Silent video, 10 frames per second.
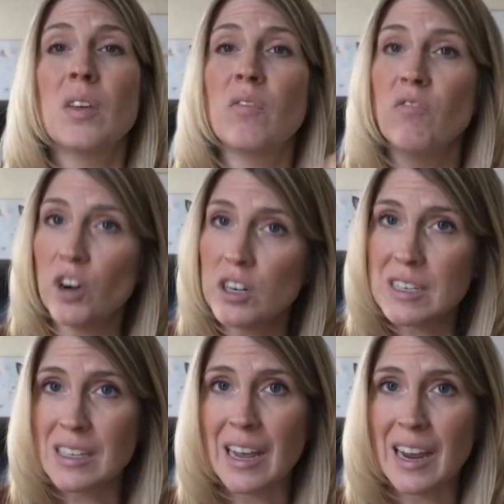The
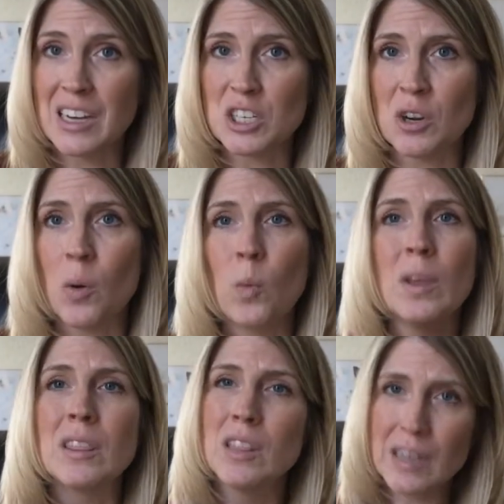first thing I do
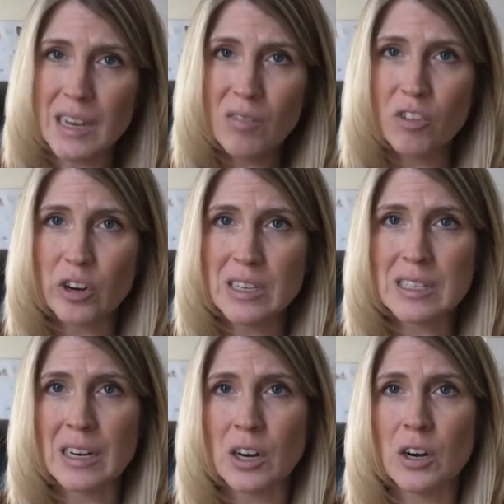when looking for a
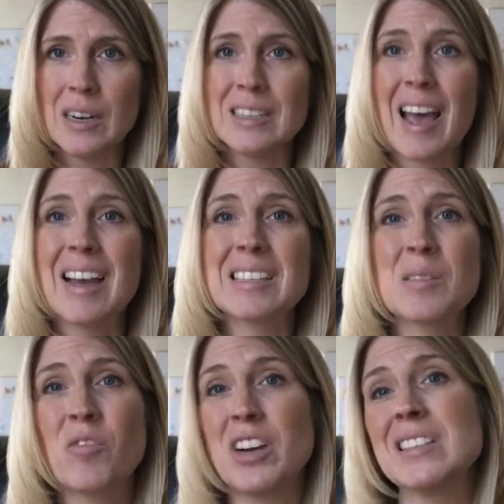sitter is
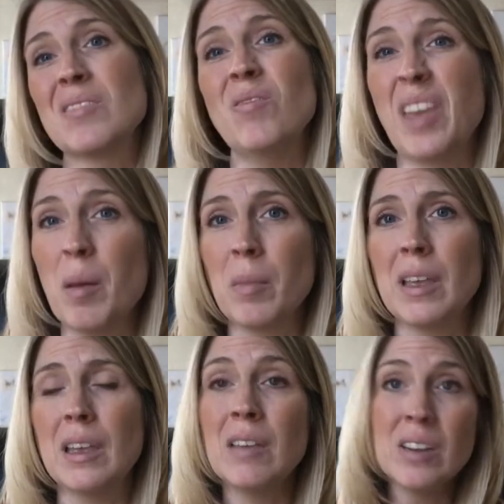ask friends and
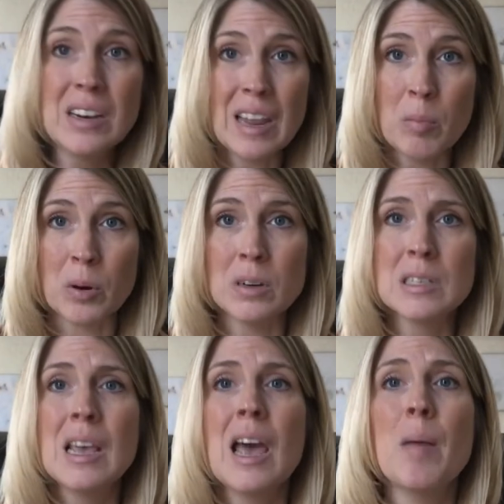family, even
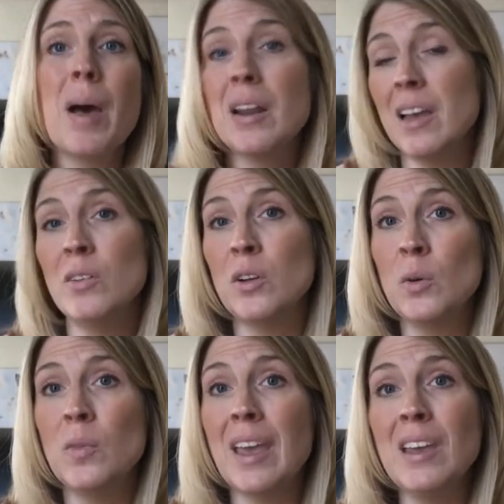neighbors, about
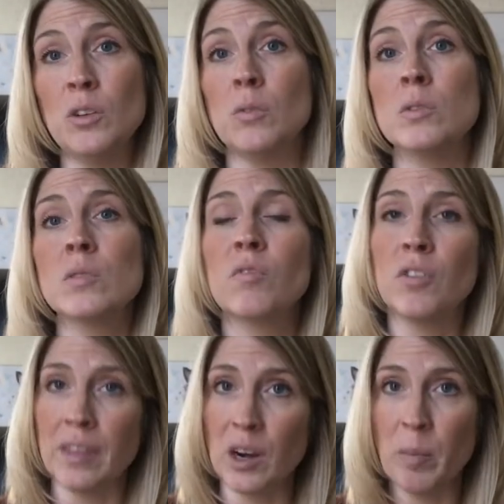who they use
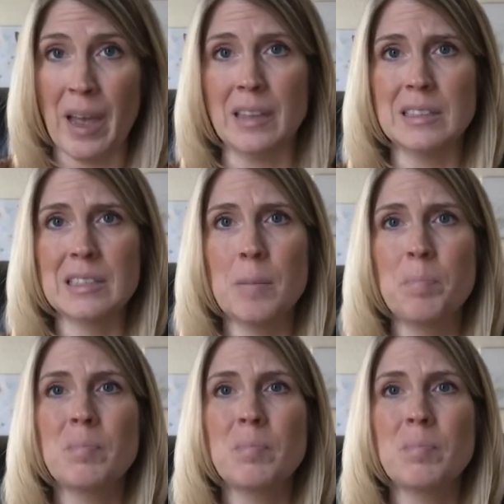for their pets.